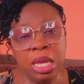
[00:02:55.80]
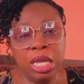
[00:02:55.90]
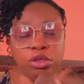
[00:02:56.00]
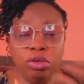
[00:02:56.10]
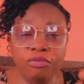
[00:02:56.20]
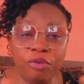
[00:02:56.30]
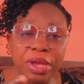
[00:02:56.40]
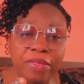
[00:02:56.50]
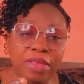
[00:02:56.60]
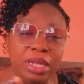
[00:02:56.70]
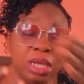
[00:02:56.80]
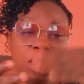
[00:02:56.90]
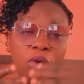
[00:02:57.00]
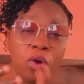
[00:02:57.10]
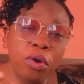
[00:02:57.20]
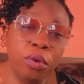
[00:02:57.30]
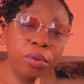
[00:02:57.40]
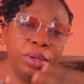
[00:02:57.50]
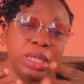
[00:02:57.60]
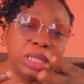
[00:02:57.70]
Don't forget that
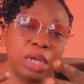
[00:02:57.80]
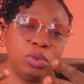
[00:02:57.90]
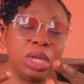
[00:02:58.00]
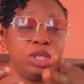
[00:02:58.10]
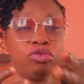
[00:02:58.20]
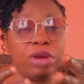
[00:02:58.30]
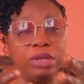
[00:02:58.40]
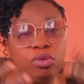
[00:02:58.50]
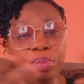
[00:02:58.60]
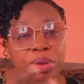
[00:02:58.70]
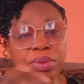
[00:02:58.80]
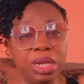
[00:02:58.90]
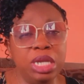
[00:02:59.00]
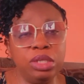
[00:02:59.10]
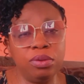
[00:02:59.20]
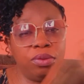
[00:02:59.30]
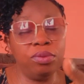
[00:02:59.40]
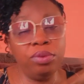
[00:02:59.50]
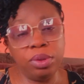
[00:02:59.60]
God is actually trying to build a nation through the